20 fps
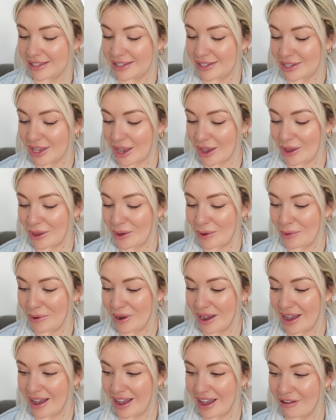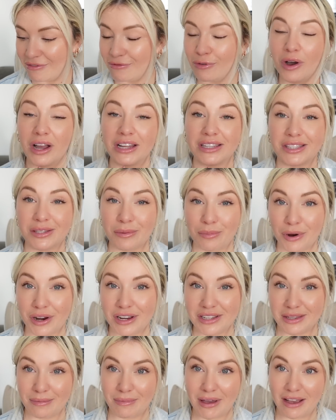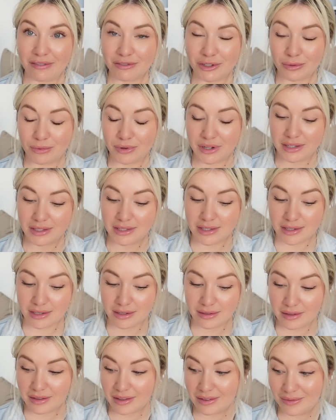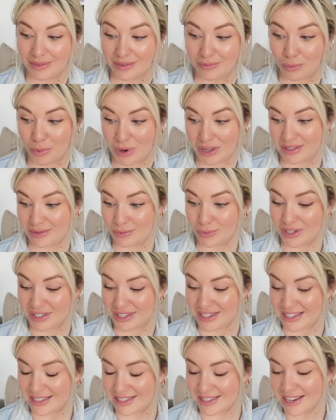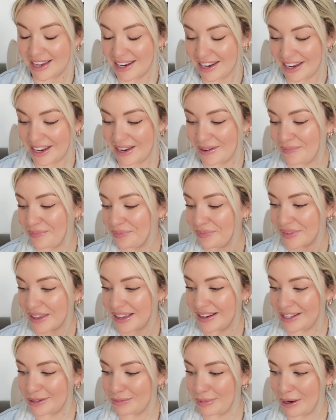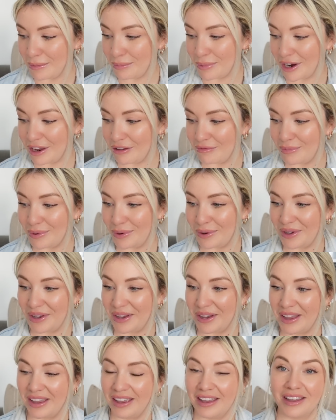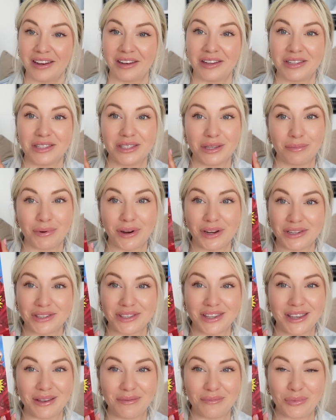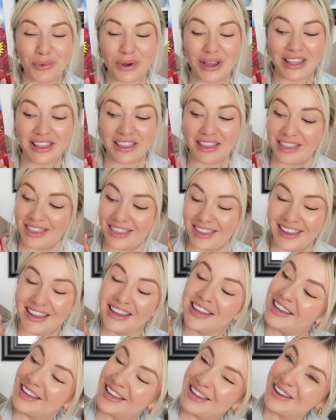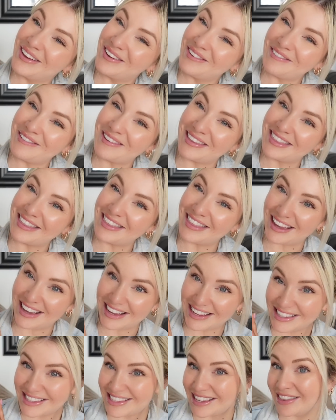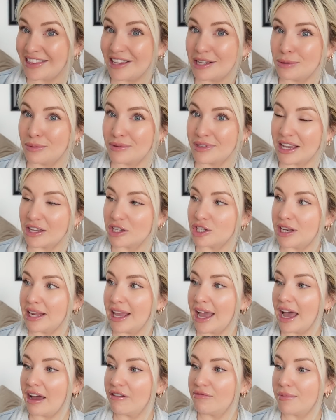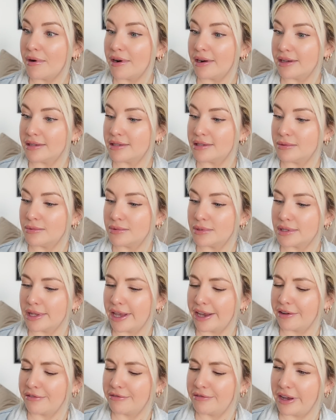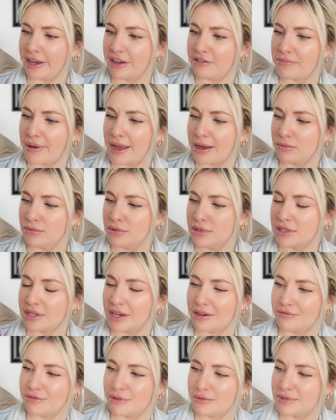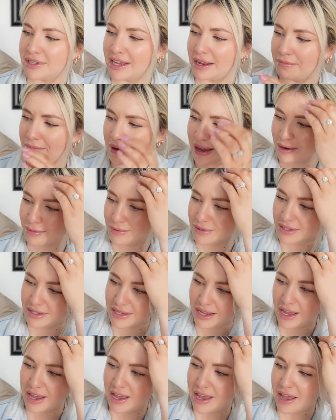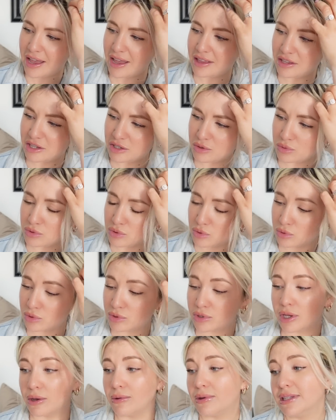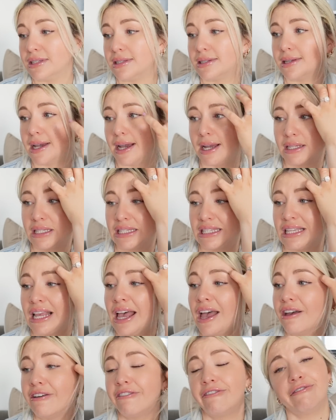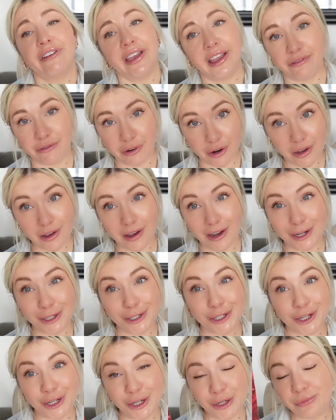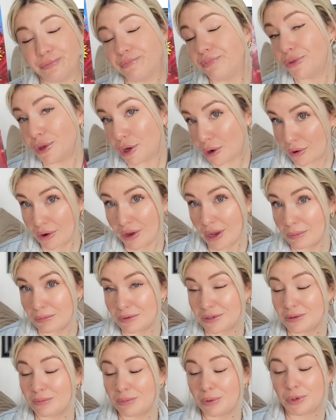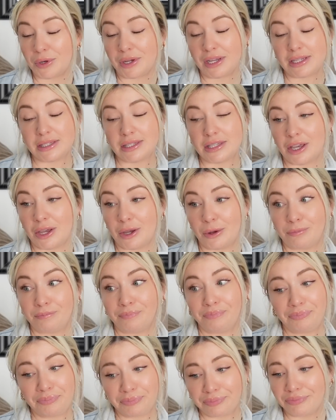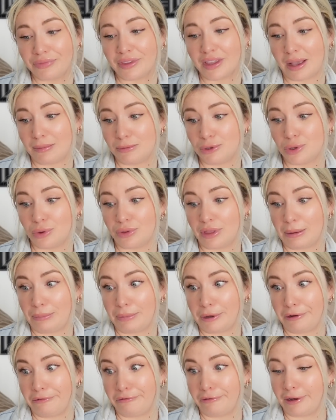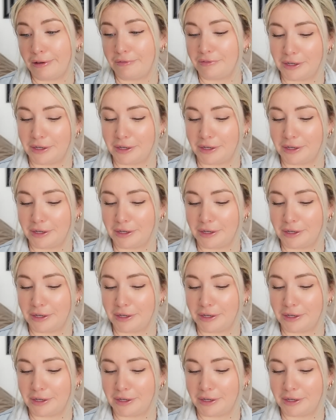So I thought I'd surprise him afterwards once he's done it, and he's been a brave boy. I'm gonna surprise him with this. This was actually half price. It was like £5 down from £10, and this was also his dad's favourite cartoon growing up as a boy, so I'm sure they'll both love